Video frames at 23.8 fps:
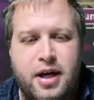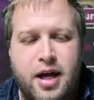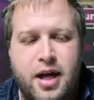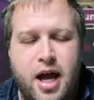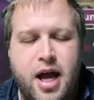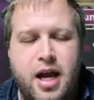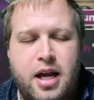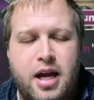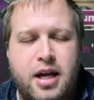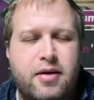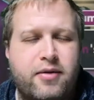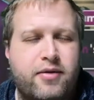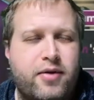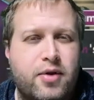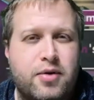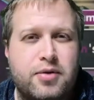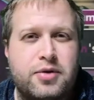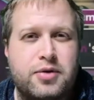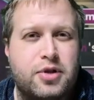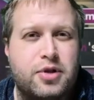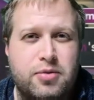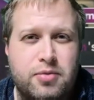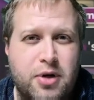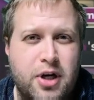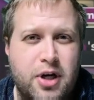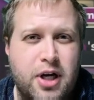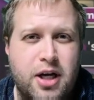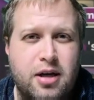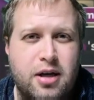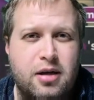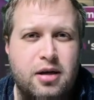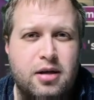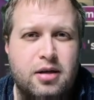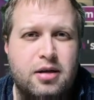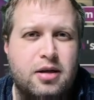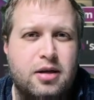any of those
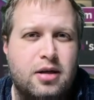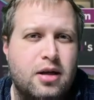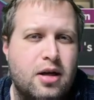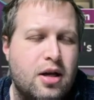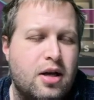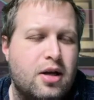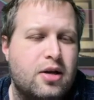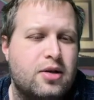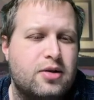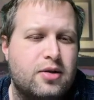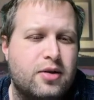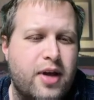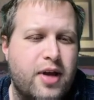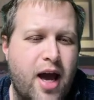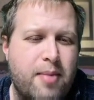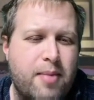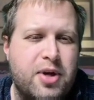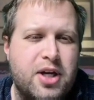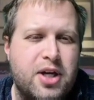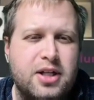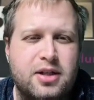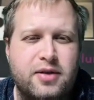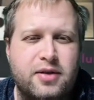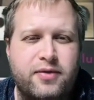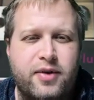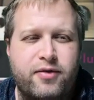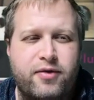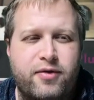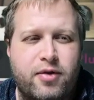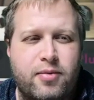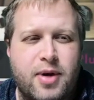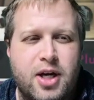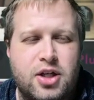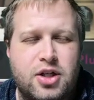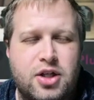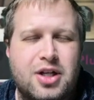three. So that piece of
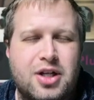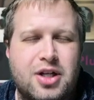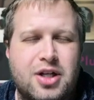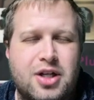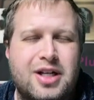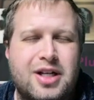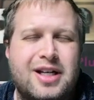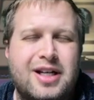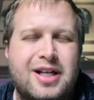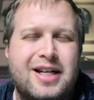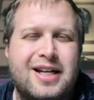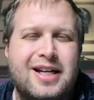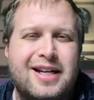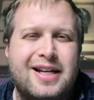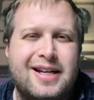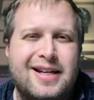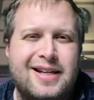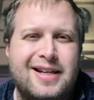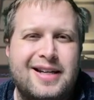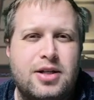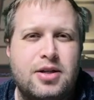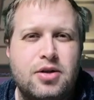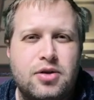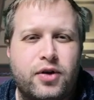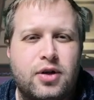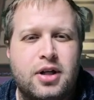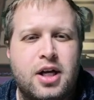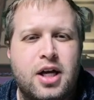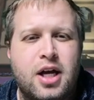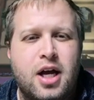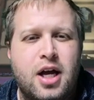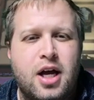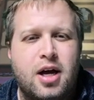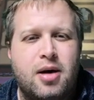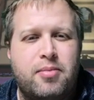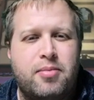information is useful.
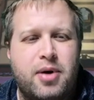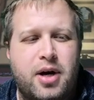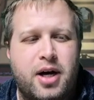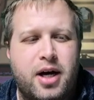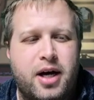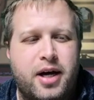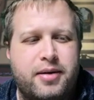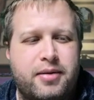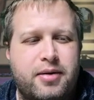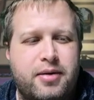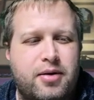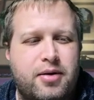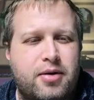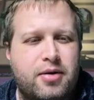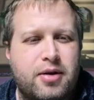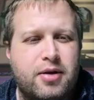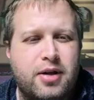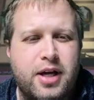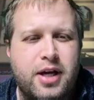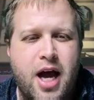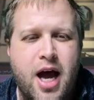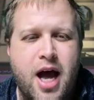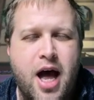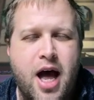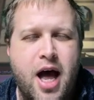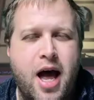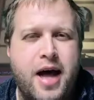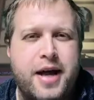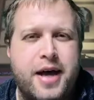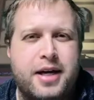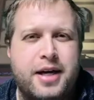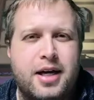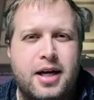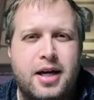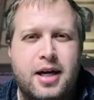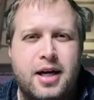But early
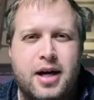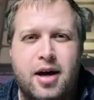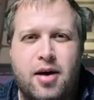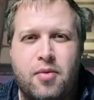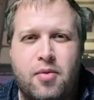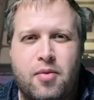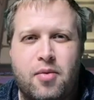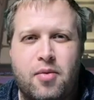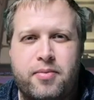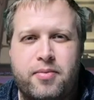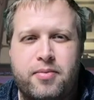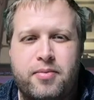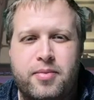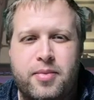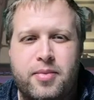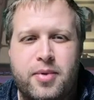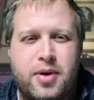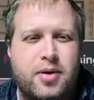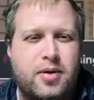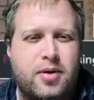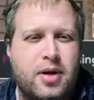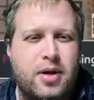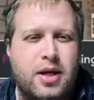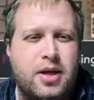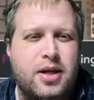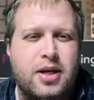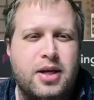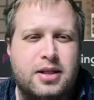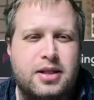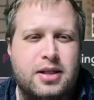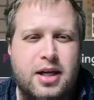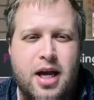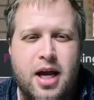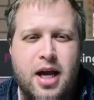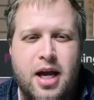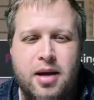on uh, in this
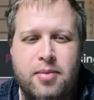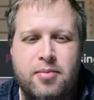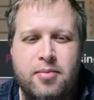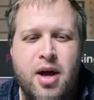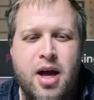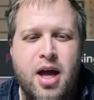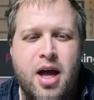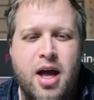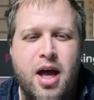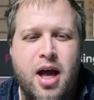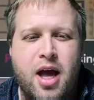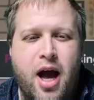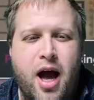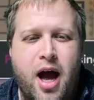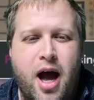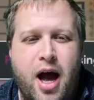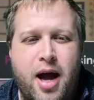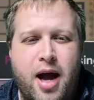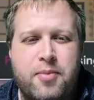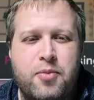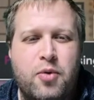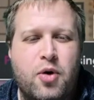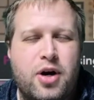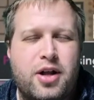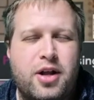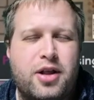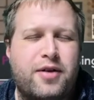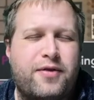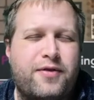game, I'm one of the